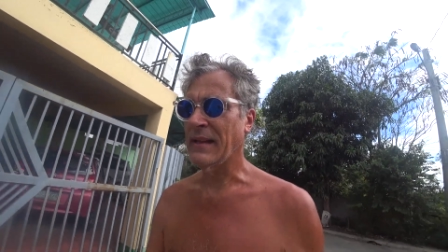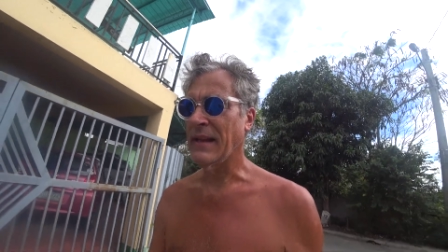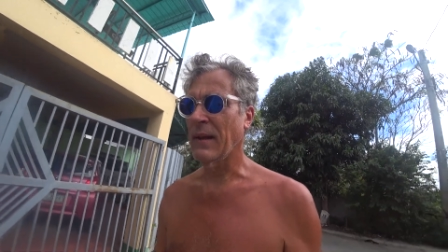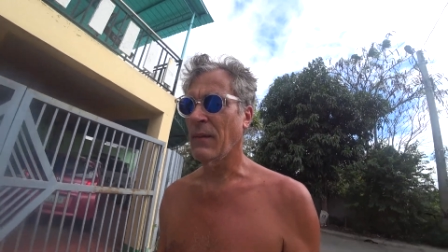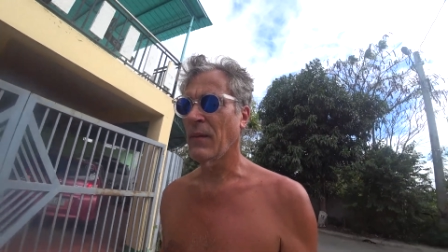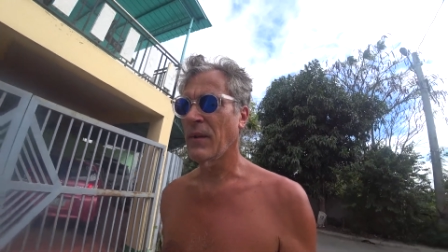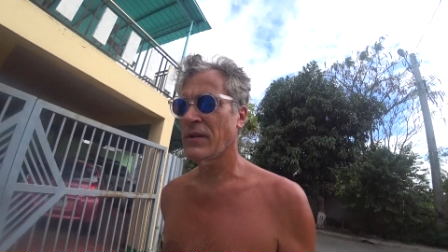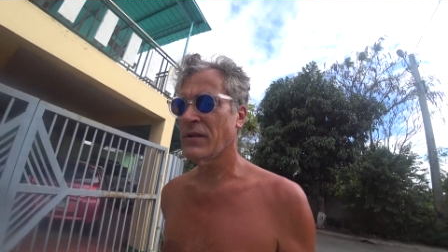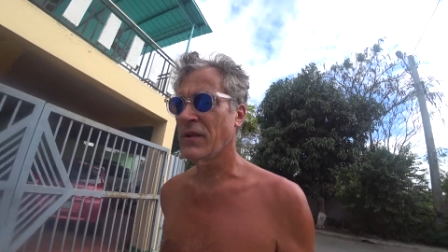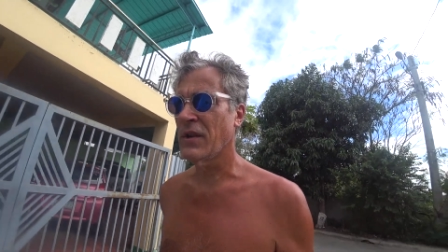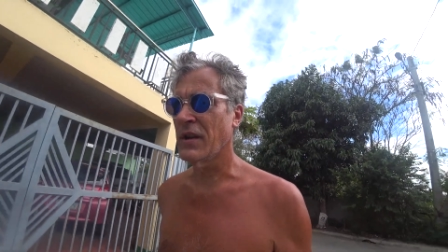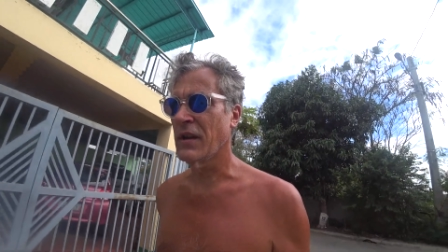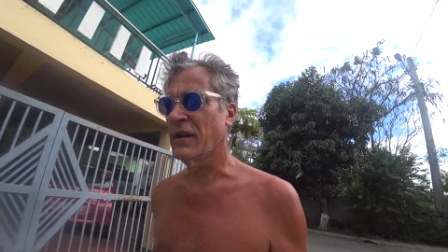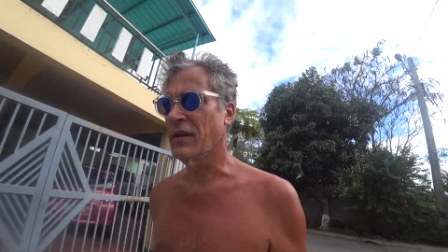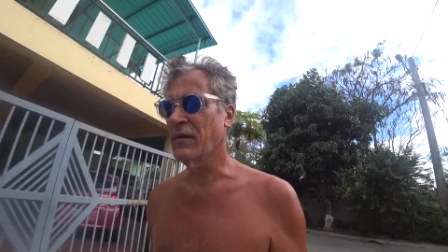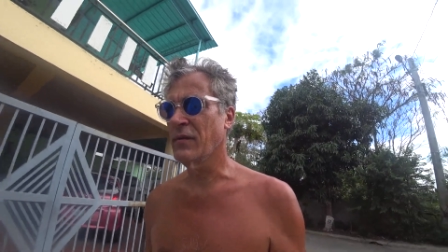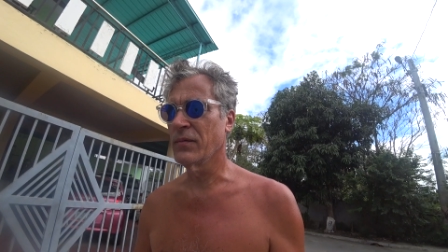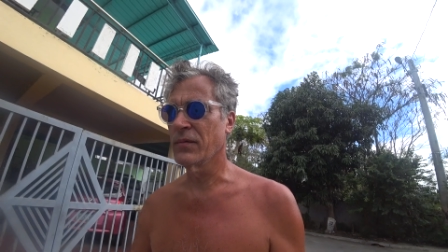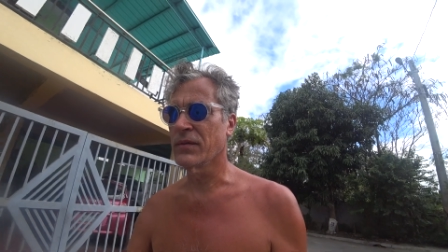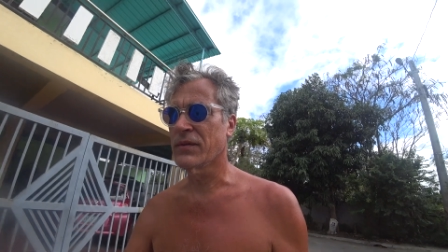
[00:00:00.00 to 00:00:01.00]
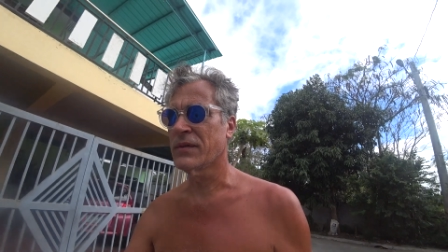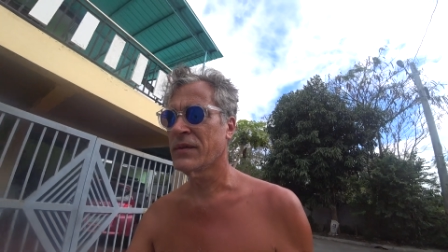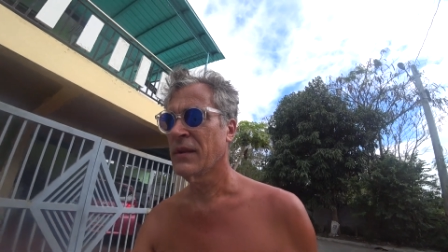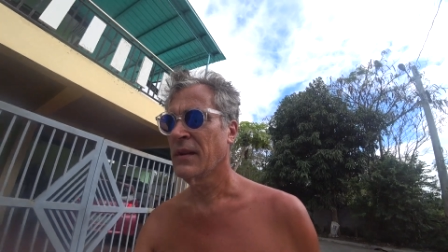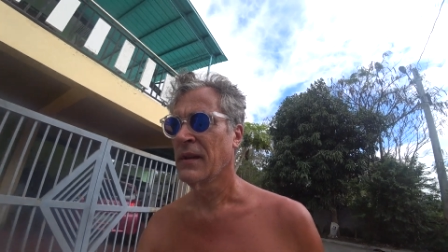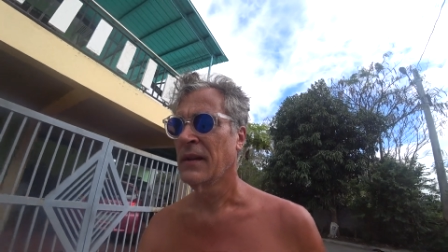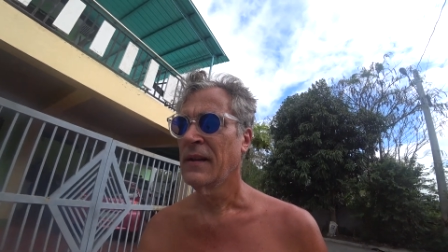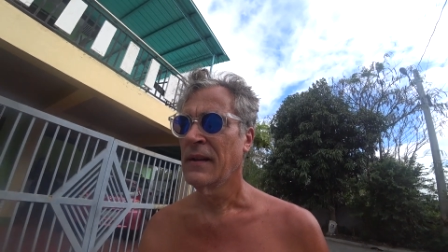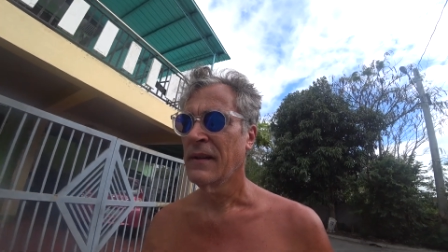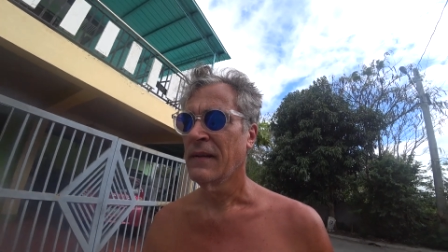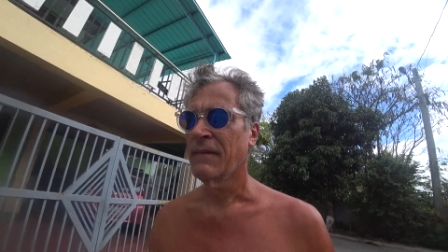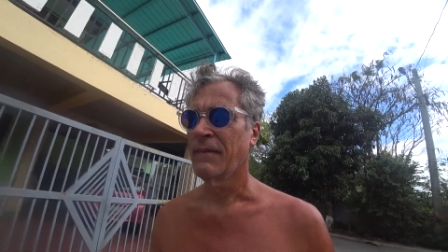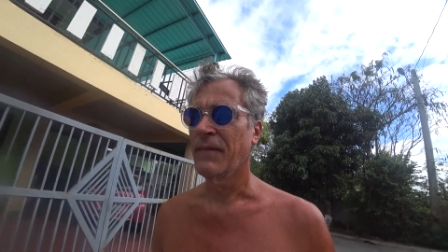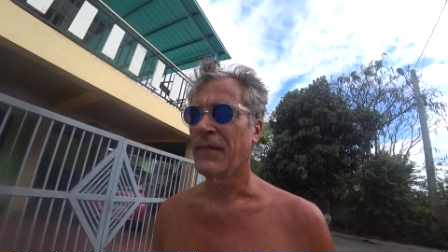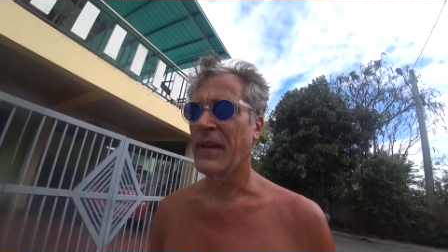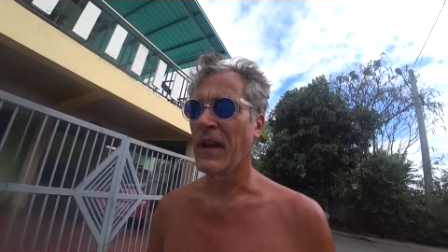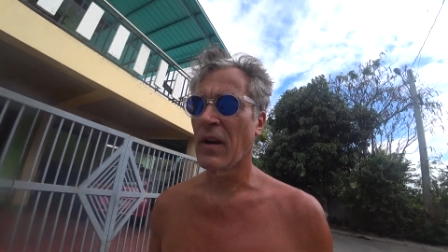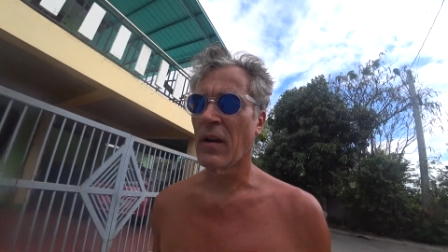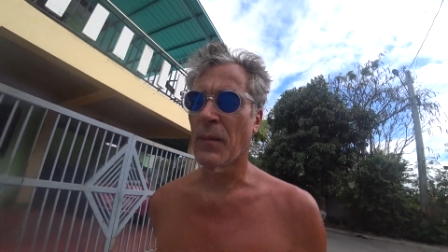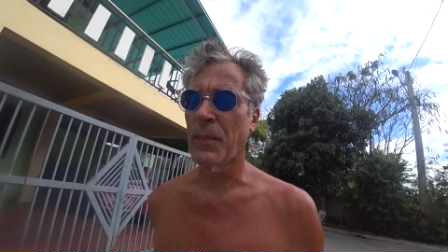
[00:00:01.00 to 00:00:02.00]
They want you to use
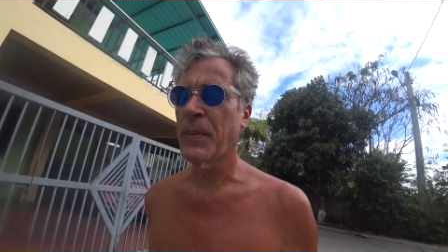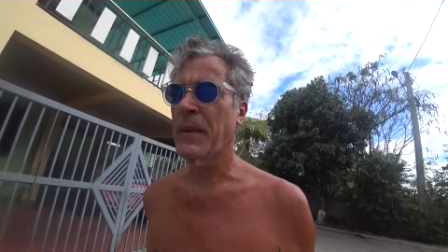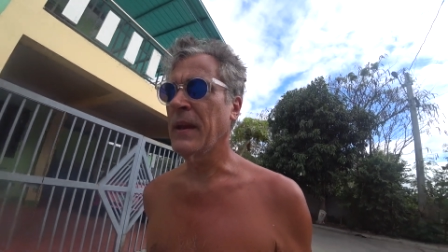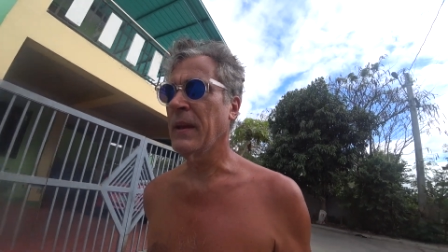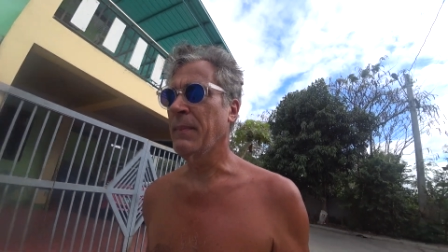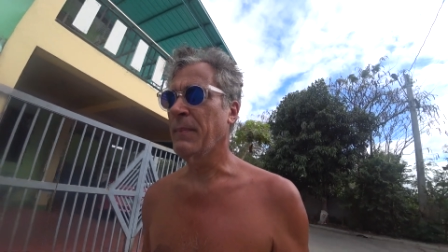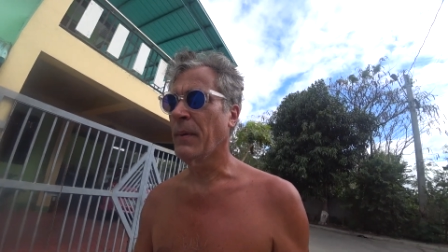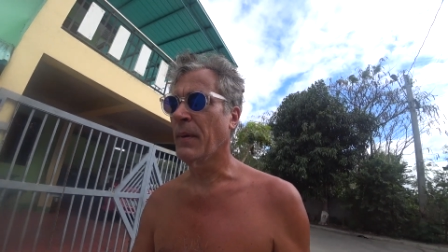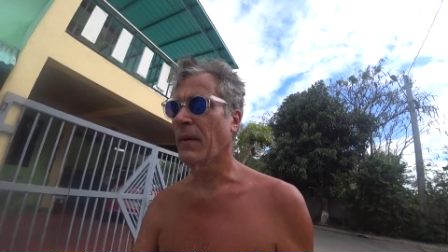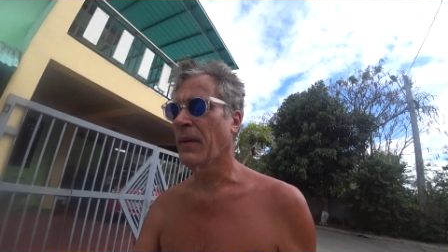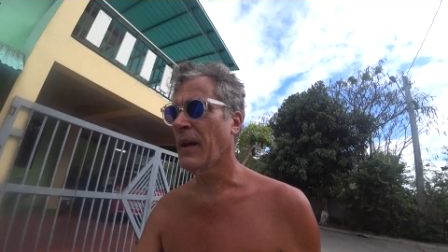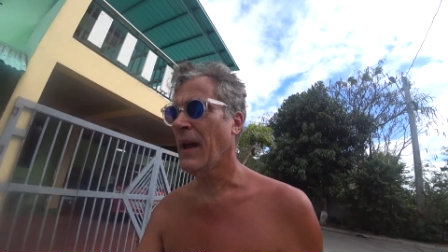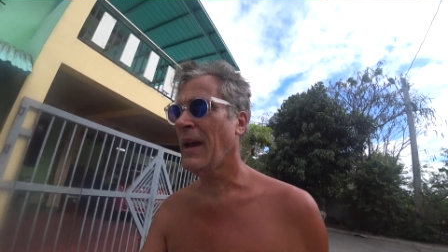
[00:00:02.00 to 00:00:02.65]
their people.